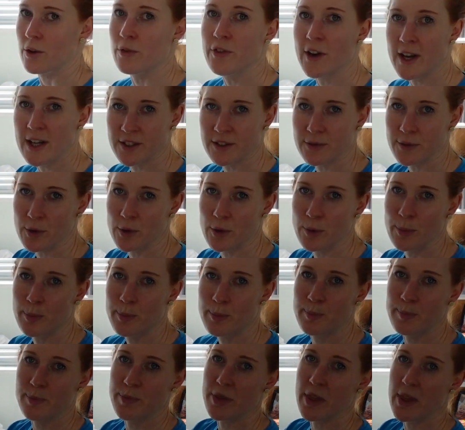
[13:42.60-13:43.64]
first of all,
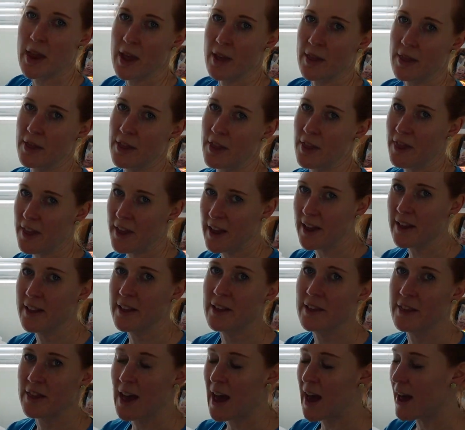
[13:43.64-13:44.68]
the
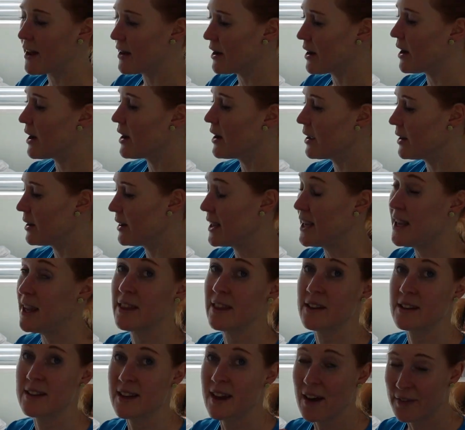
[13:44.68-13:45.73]
thing that
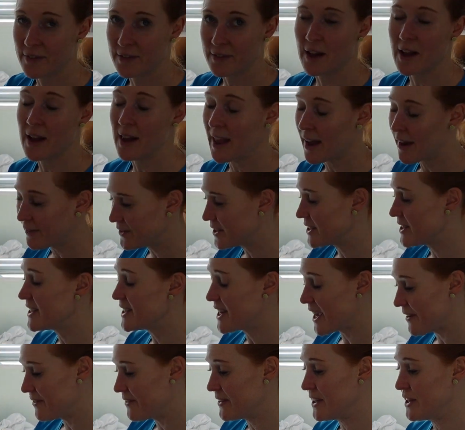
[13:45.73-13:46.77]
I'll have to
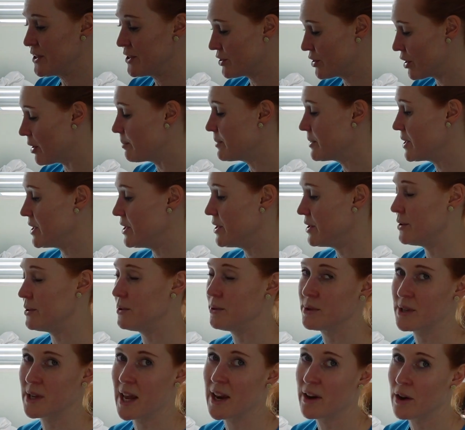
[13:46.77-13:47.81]
definitely stop to
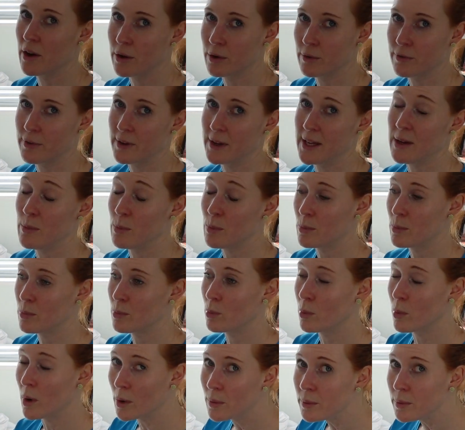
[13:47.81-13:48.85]
use and hopefully
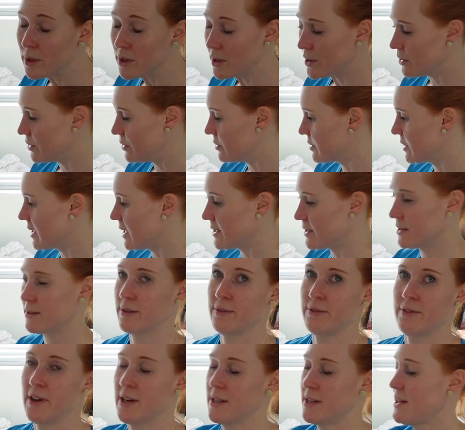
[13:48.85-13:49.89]
won't use is the
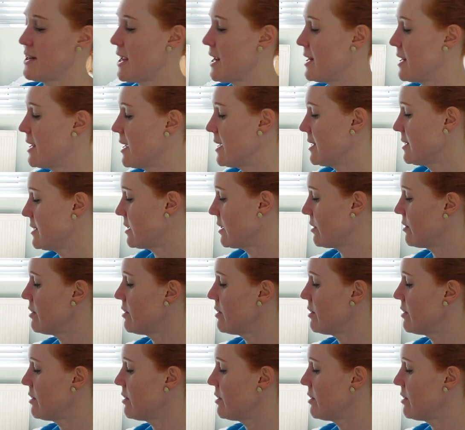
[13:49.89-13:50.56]
first aid kit. So